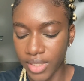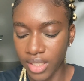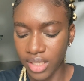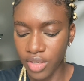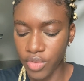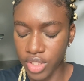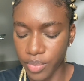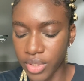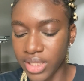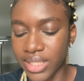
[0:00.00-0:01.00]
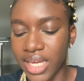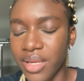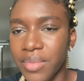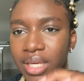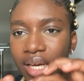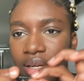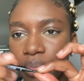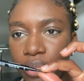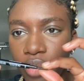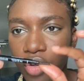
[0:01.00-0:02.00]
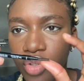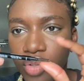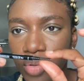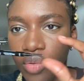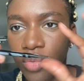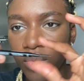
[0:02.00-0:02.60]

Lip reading: I think once upon a time it kind of broke, so